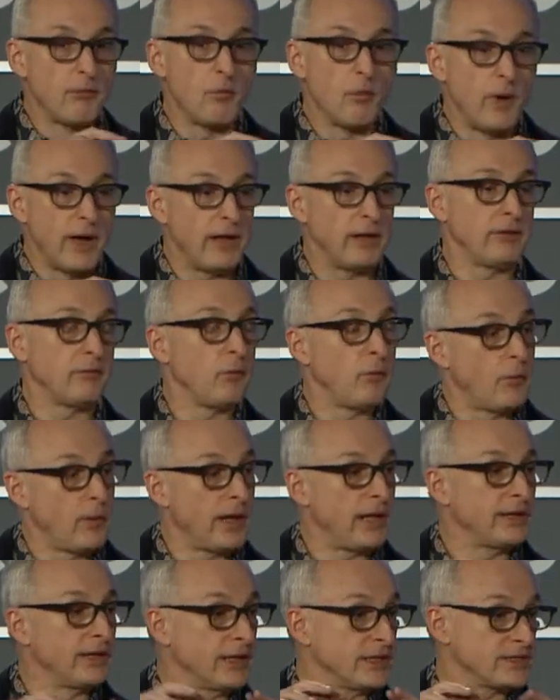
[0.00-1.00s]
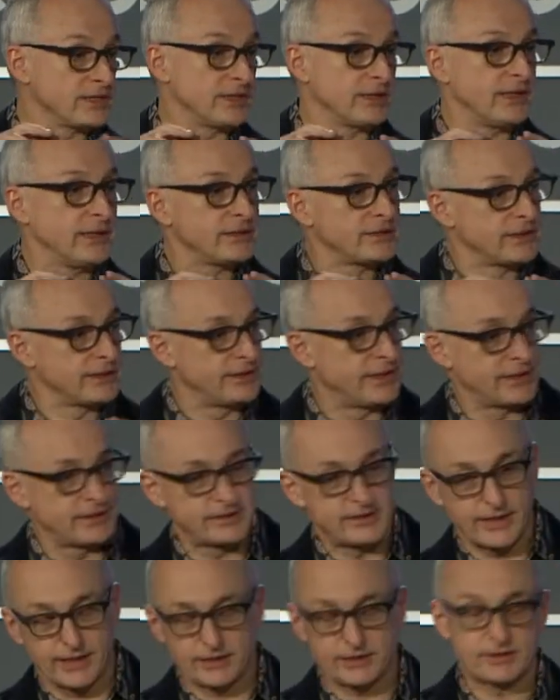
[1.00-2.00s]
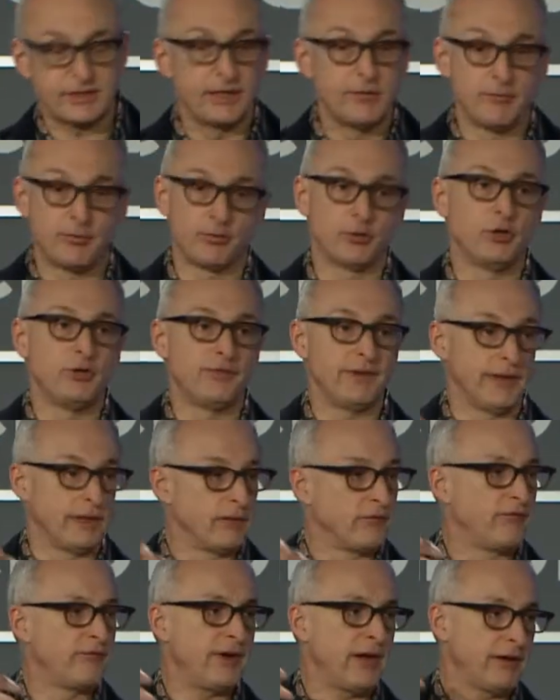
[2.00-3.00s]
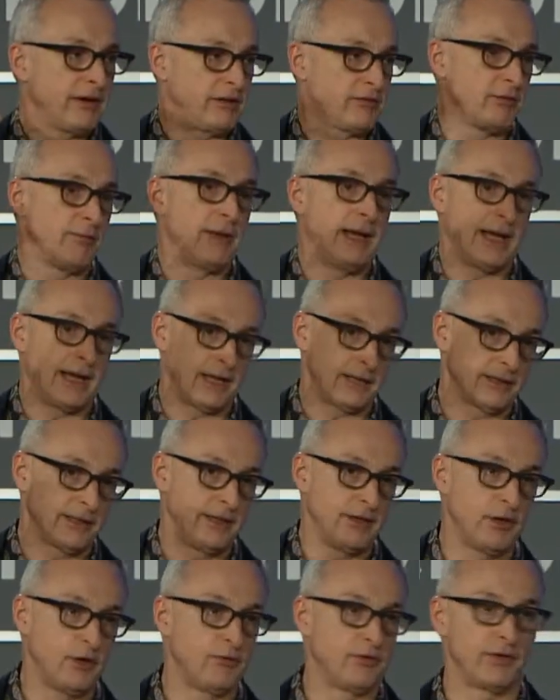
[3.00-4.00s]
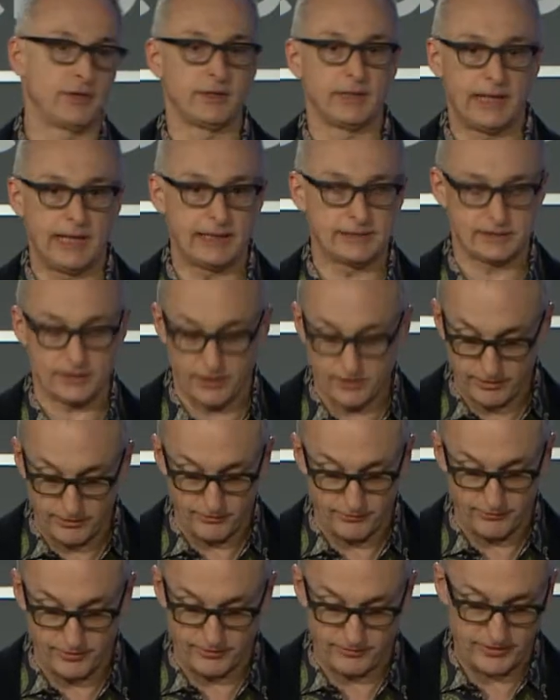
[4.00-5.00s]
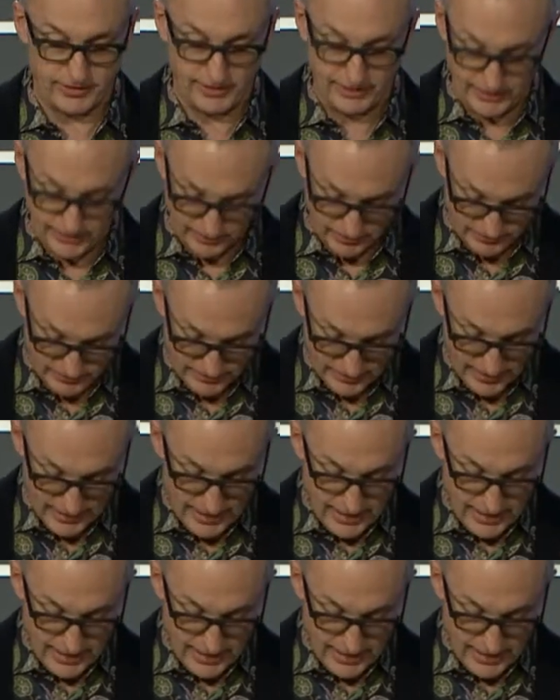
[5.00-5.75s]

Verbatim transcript: well, wellness statistics improving very dramatically over the last 150 years.